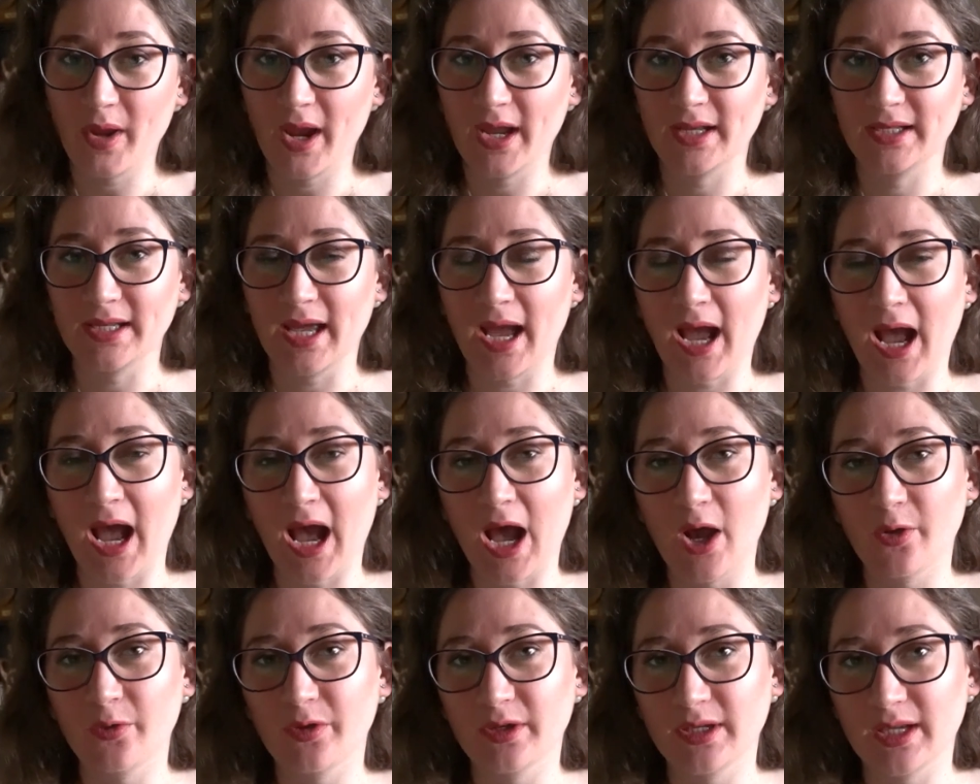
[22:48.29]
and
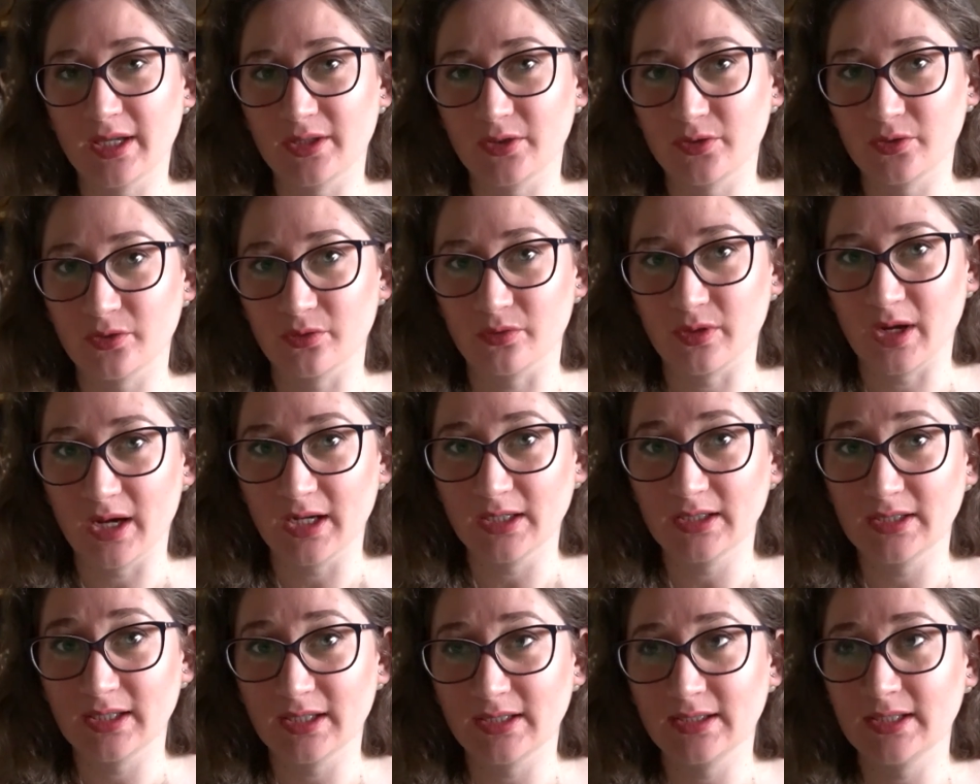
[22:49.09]
how you can
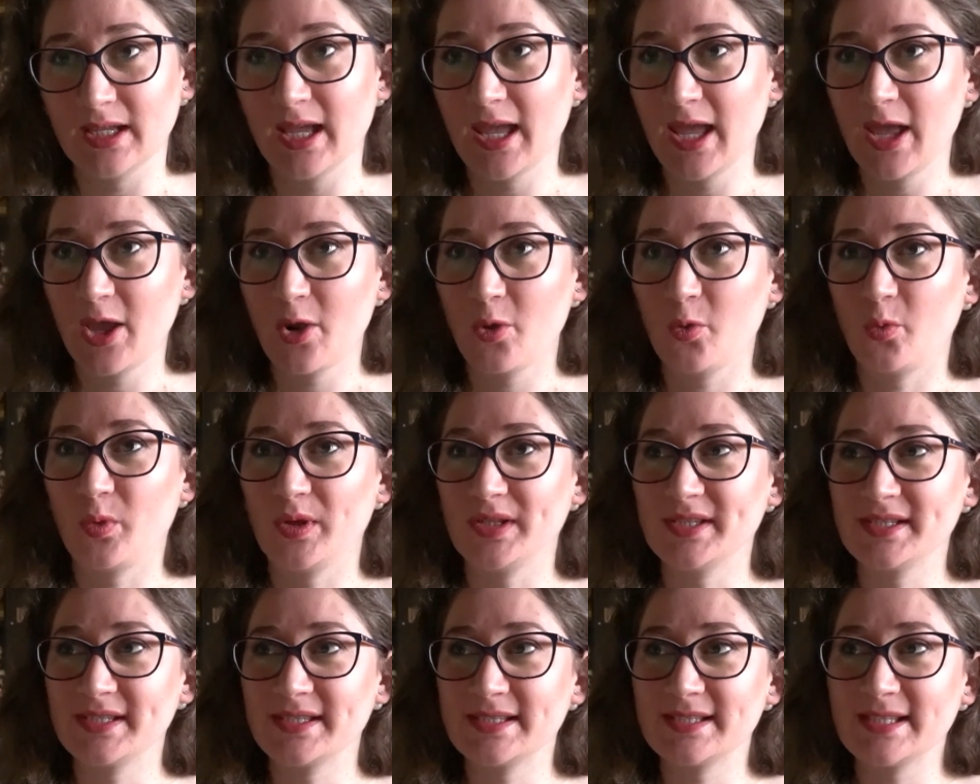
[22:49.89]
correct it
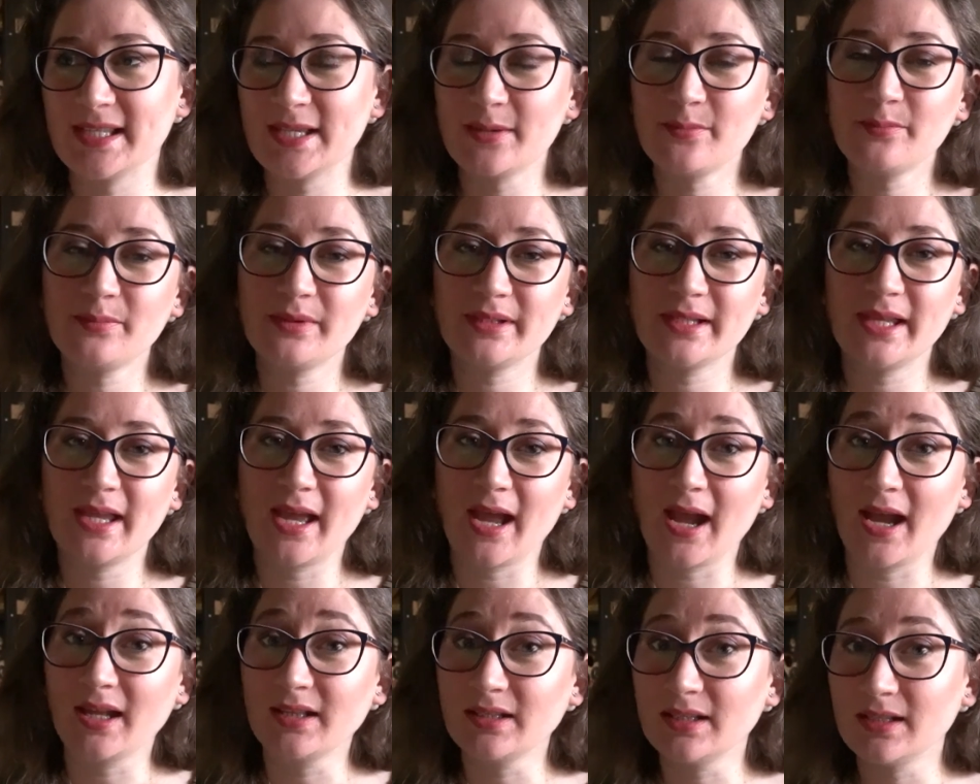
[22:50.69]
with simply
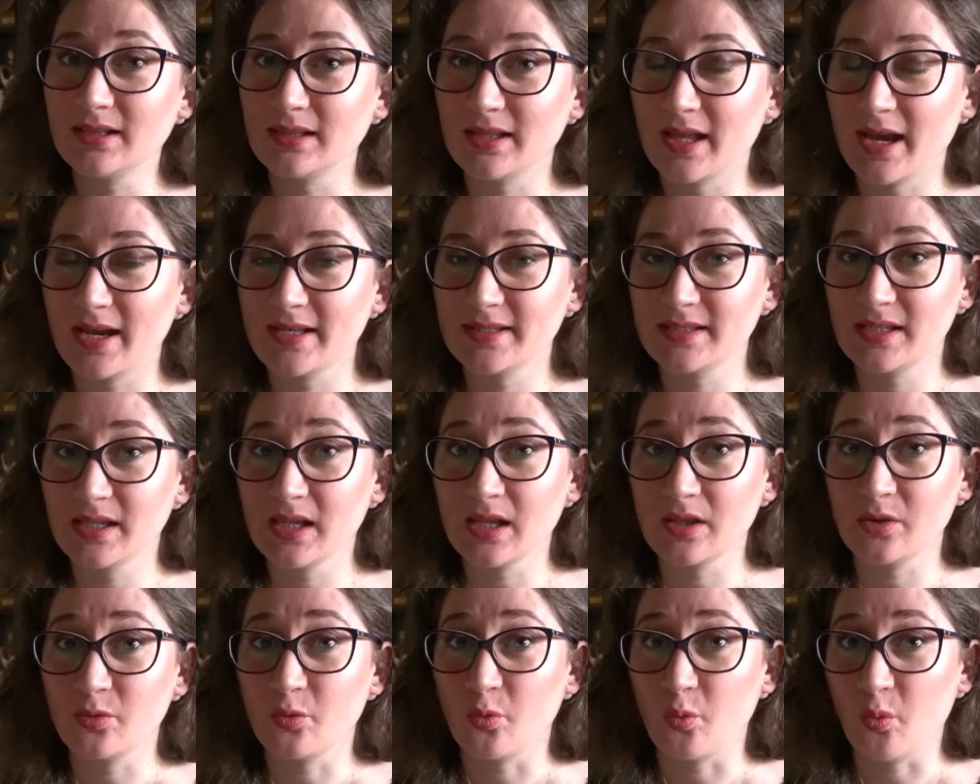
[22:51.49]
analyzing
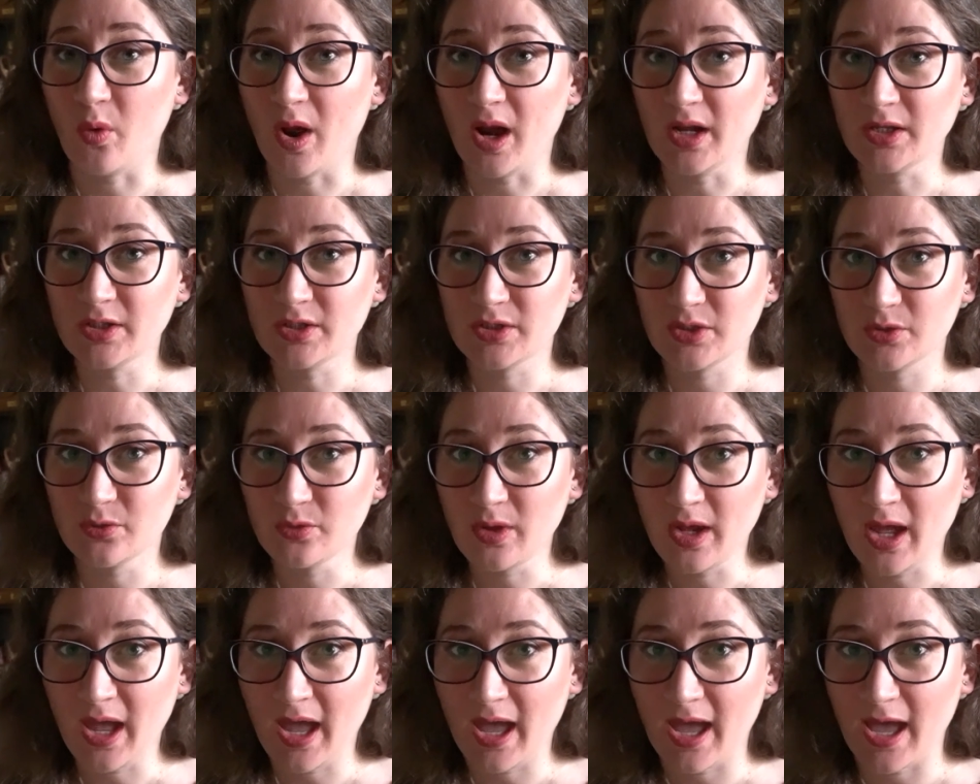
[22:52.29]
what you
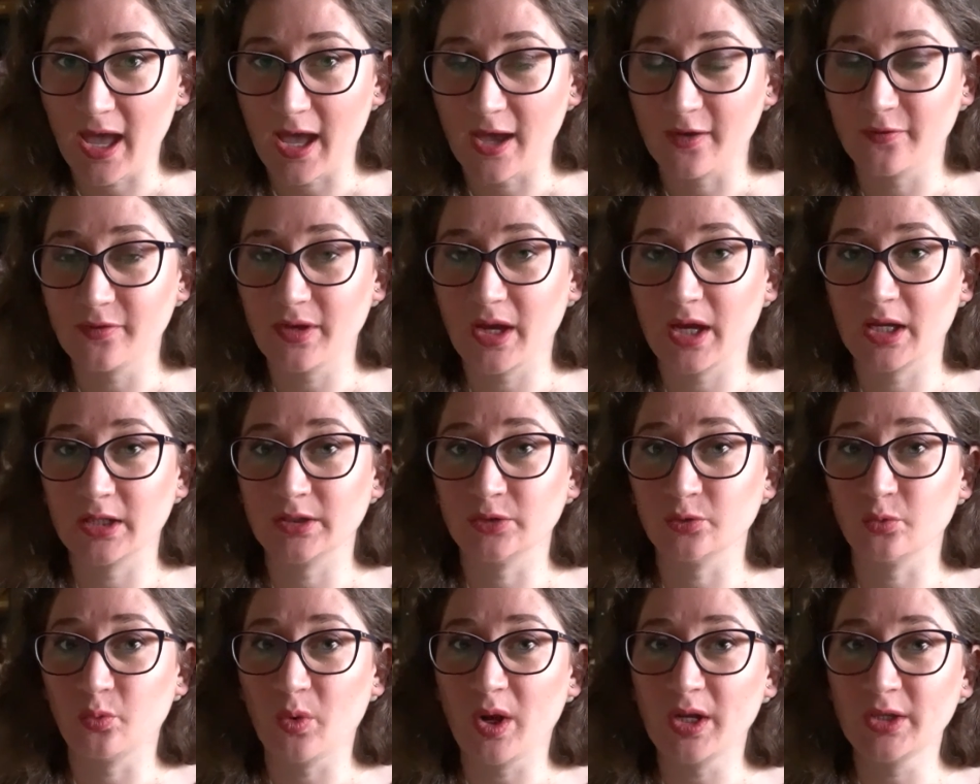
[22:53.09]
have
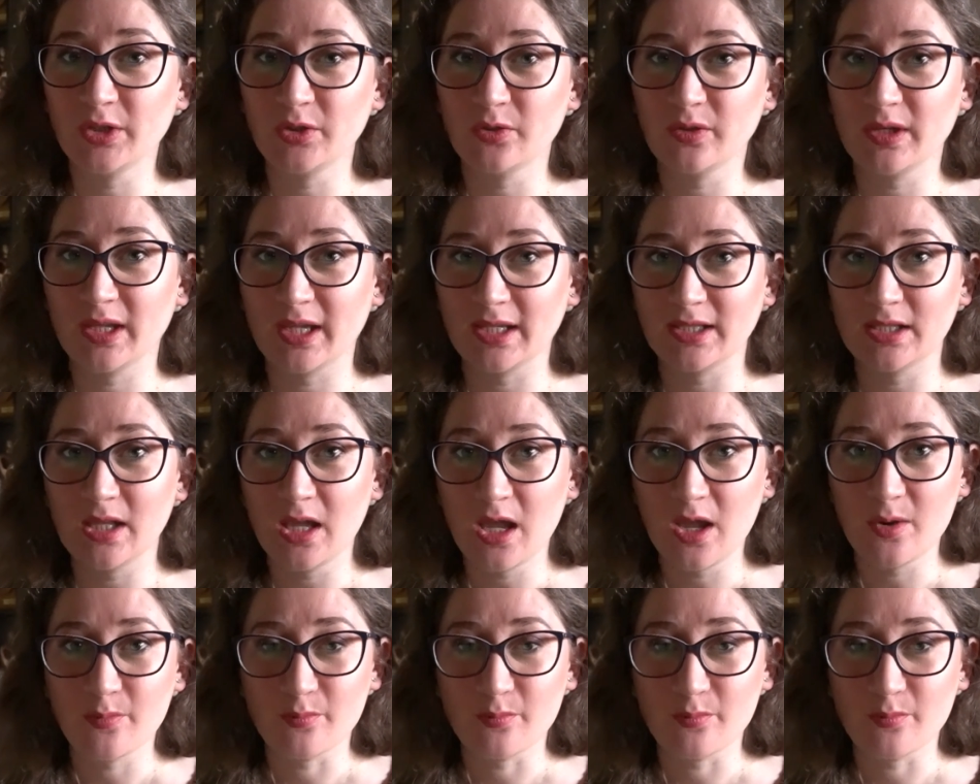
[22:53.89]
and what you can